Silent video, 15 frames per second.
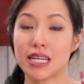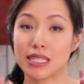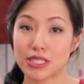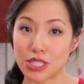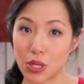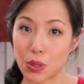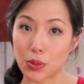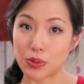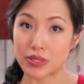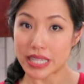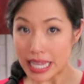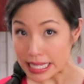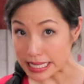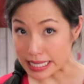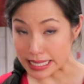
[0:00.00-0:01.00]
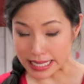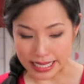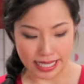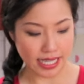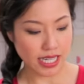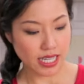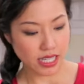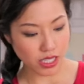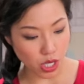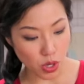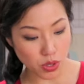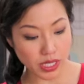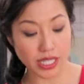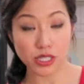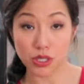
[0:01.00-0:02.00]
So technically, the
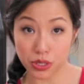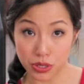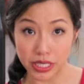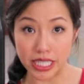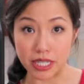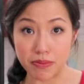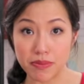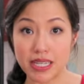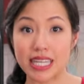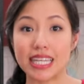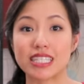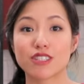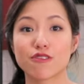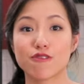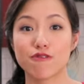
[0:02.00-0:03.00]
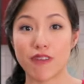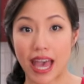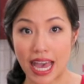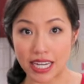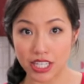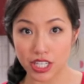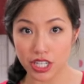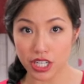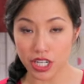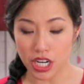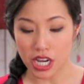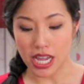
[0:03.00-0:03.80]
coconut cream is fattier